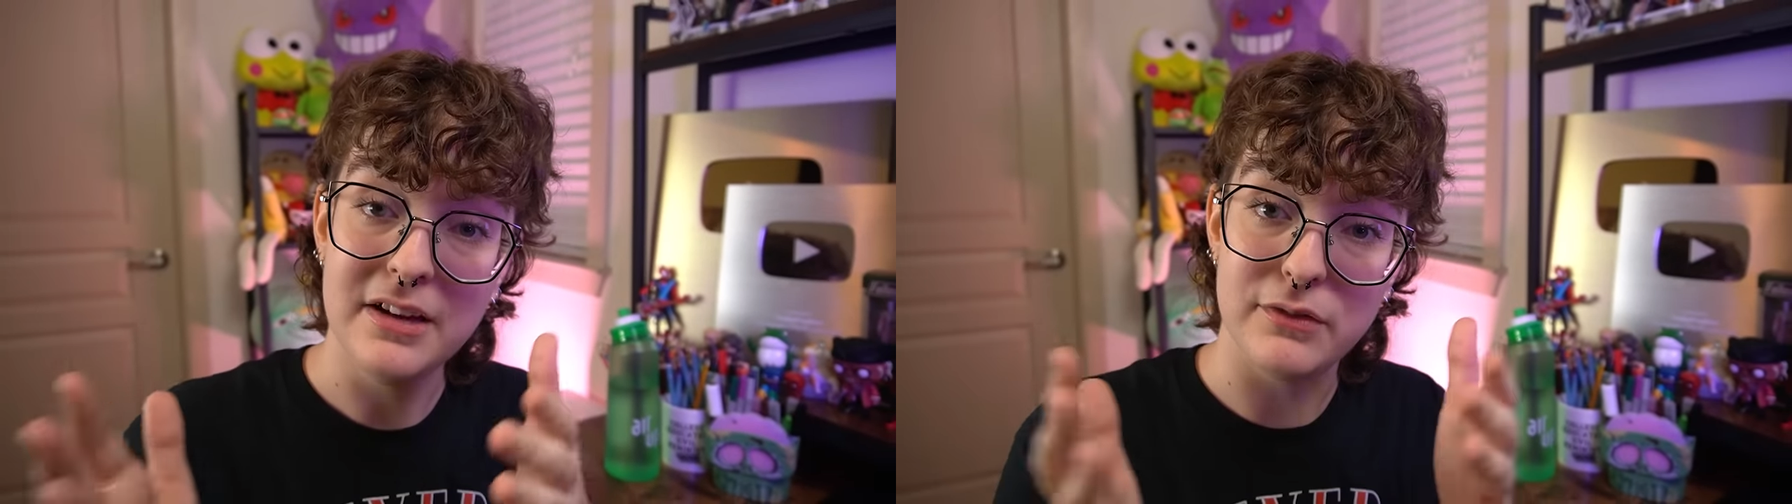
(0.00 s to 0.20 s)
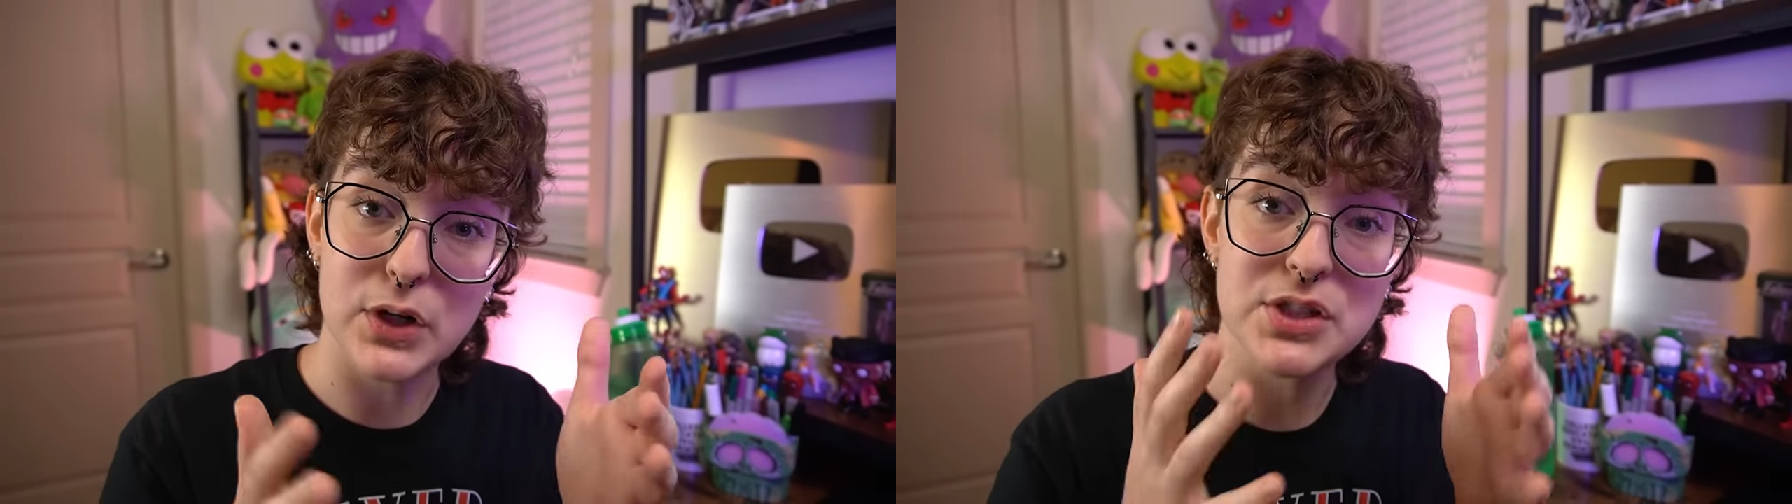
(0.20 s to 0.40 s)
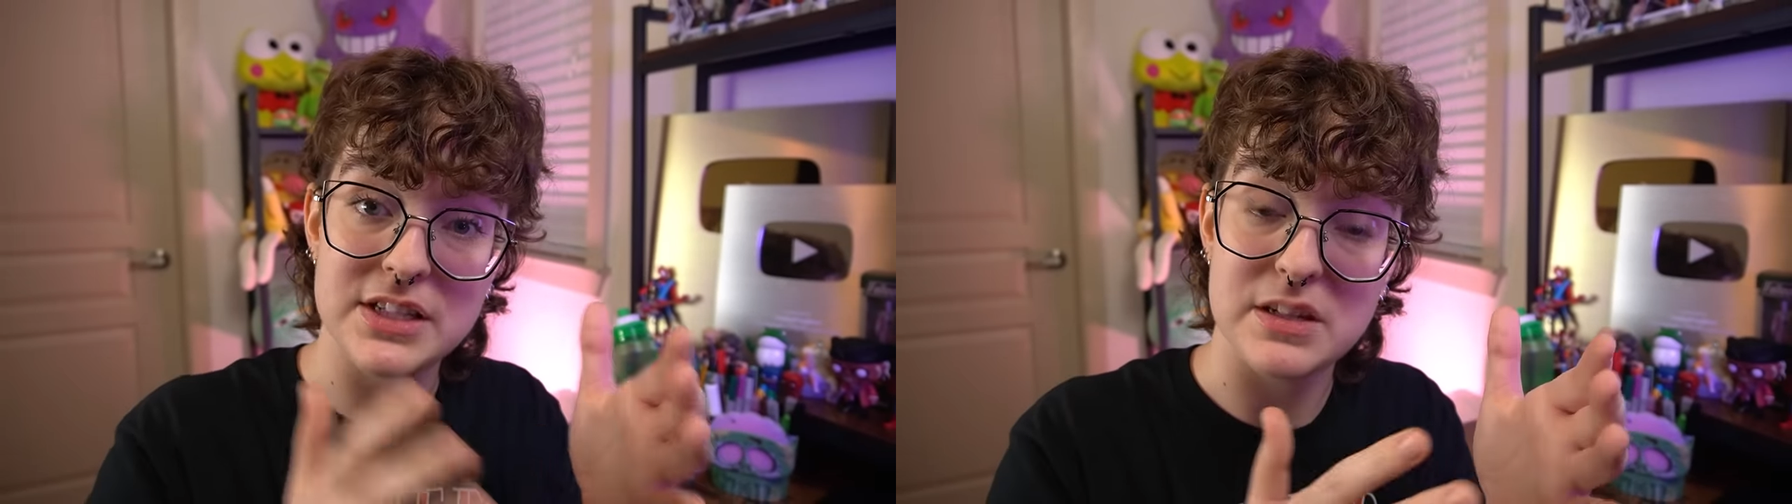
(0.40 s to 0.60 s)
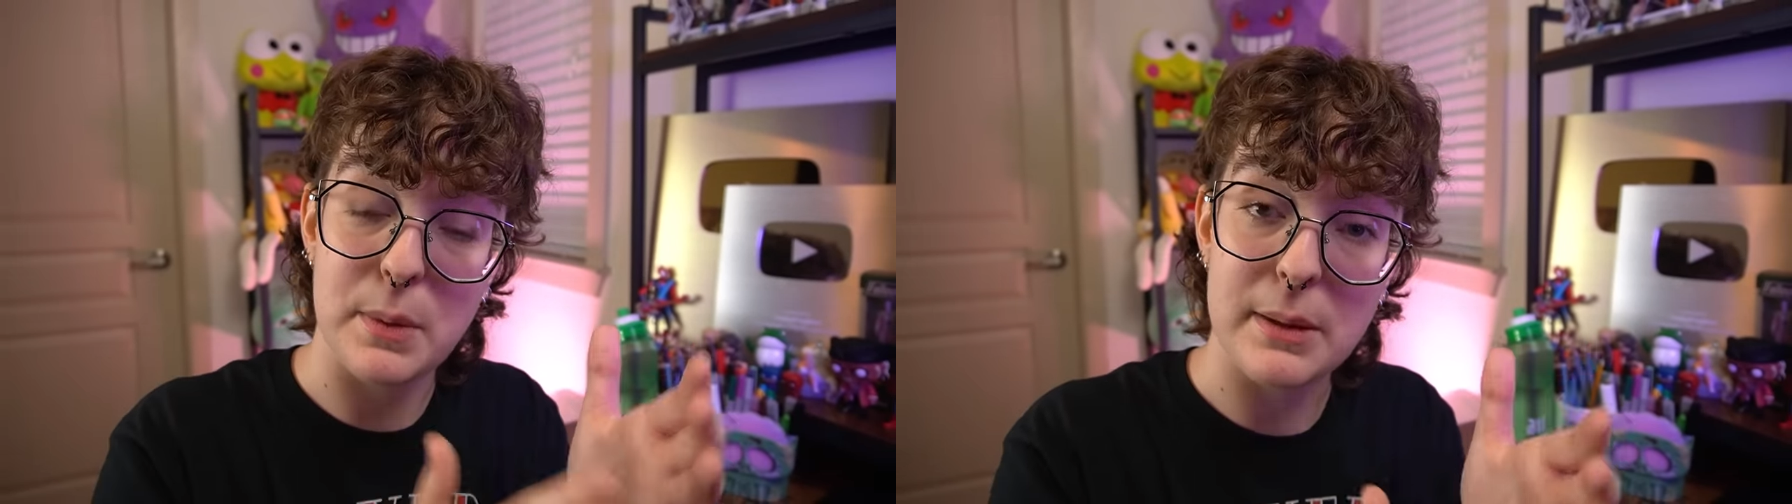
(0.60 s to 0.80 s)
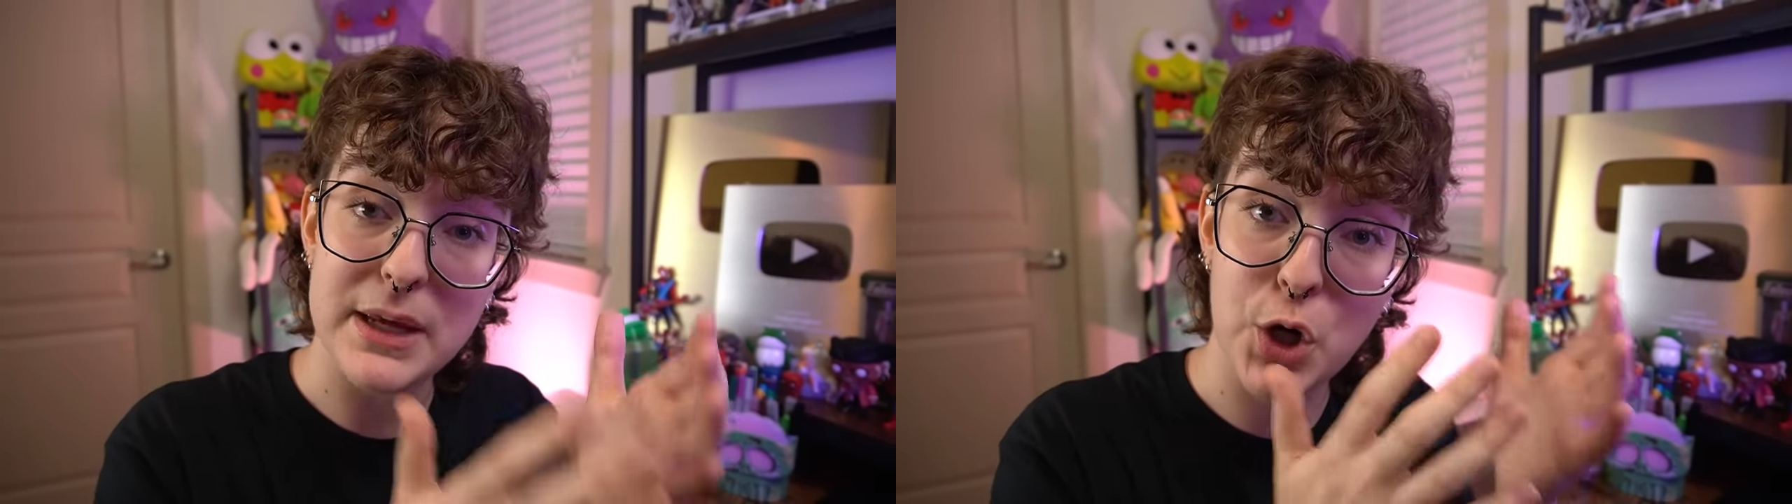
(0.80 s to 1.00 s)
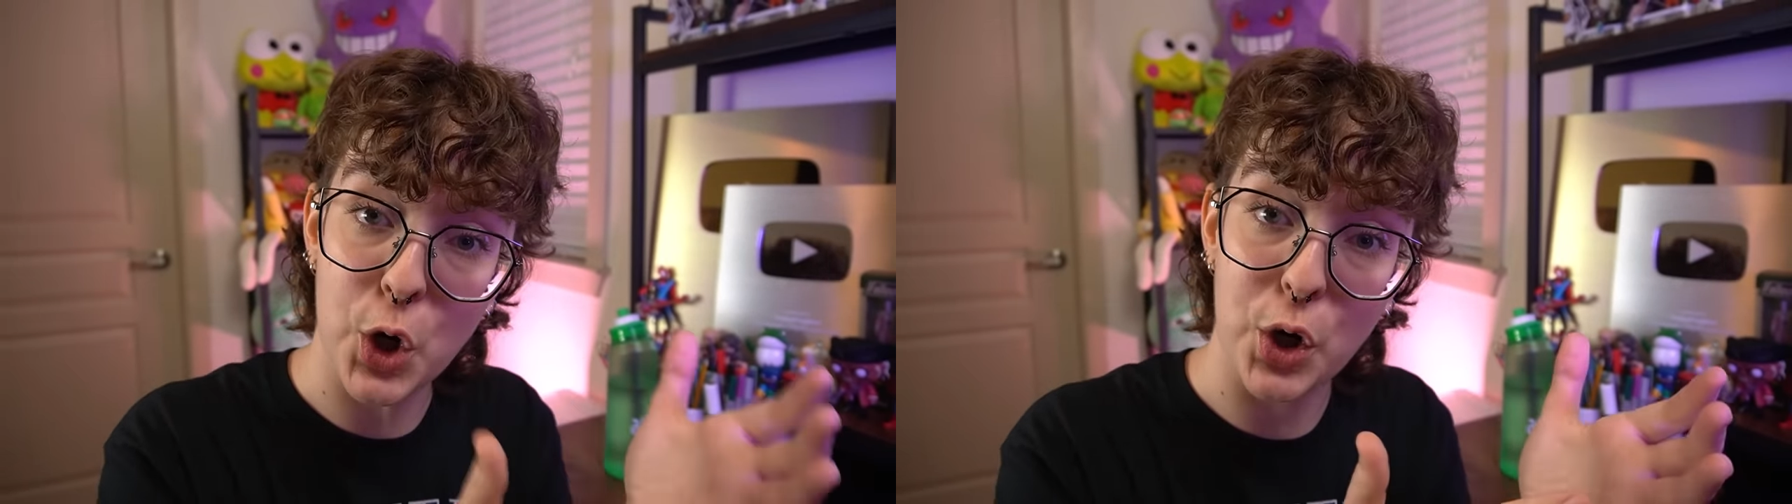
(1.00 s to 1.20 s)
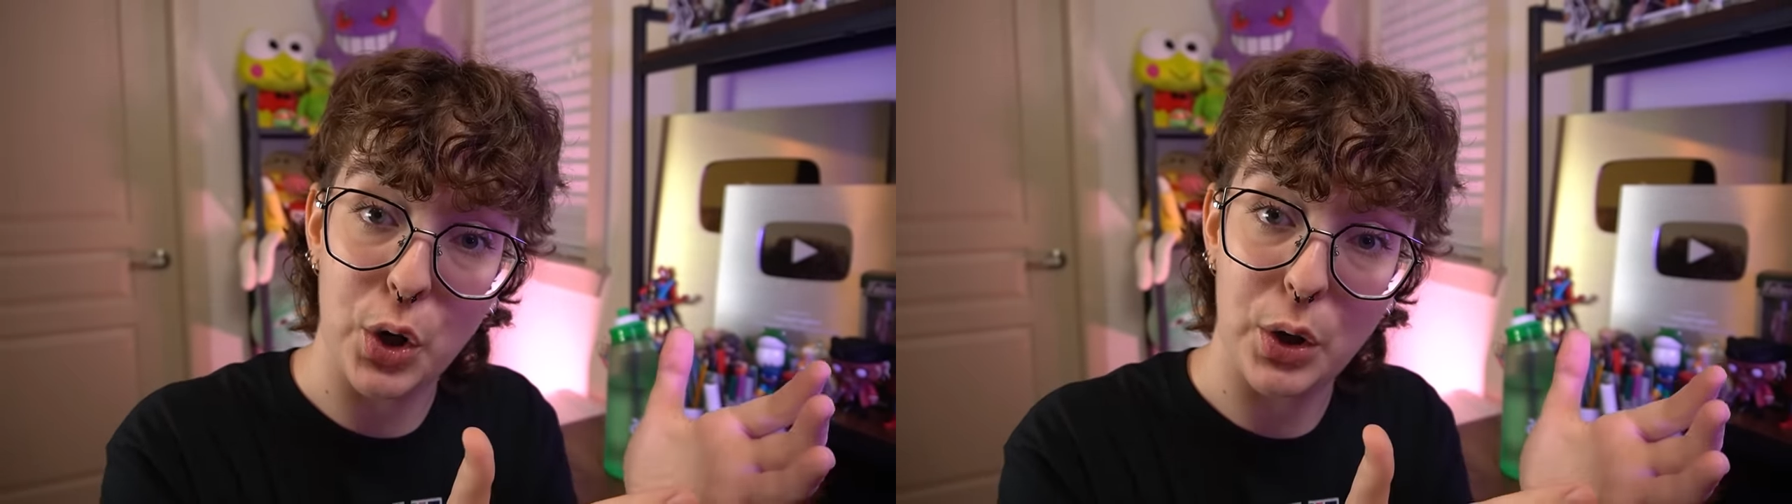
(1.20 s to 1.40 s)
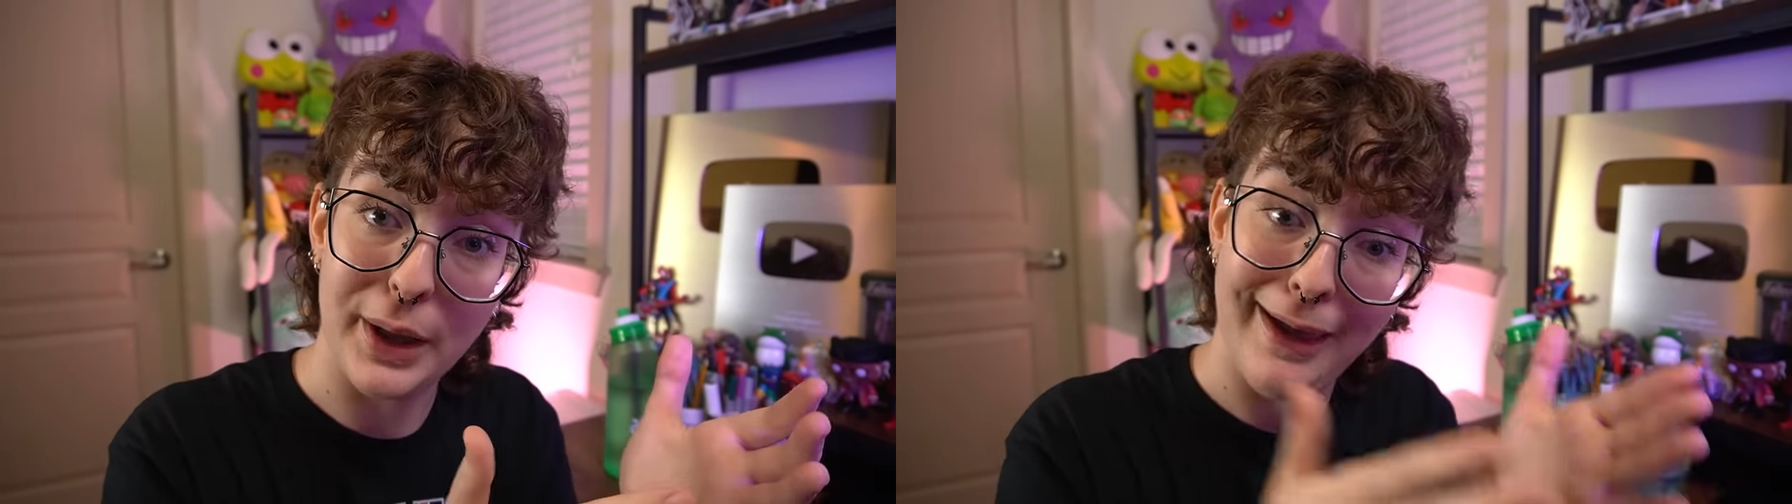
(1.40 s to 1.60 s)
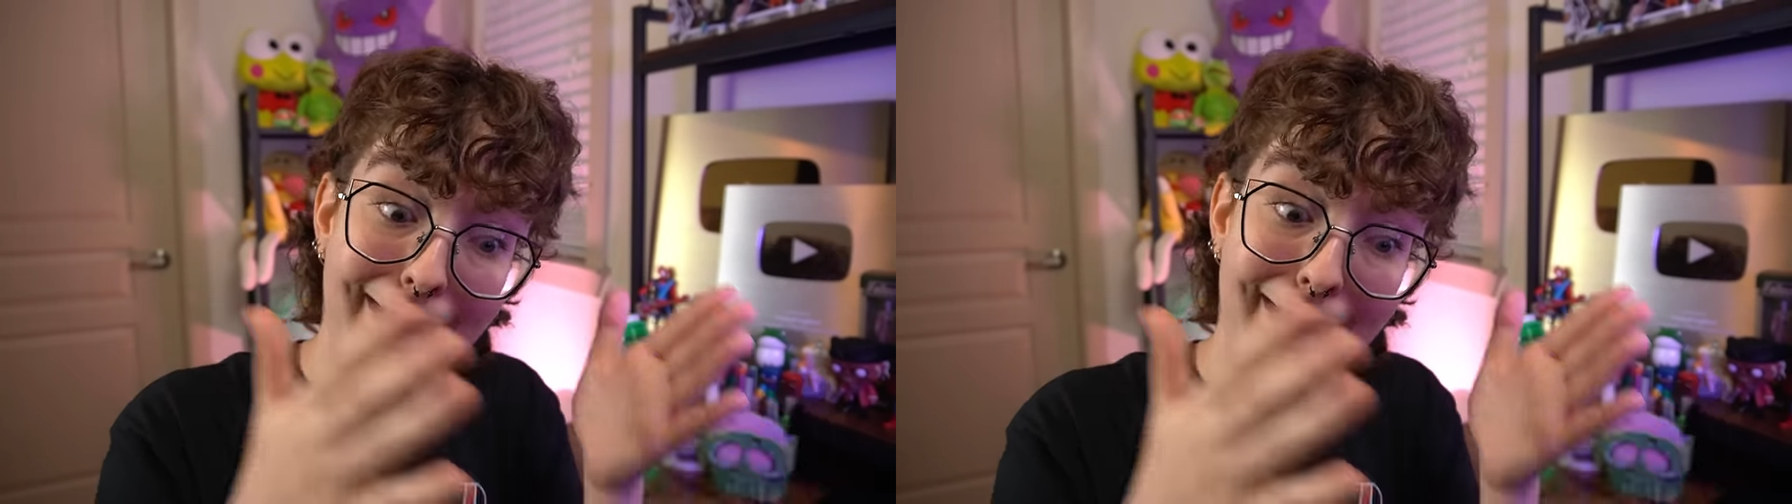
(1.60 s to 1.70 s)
versus a baby girl.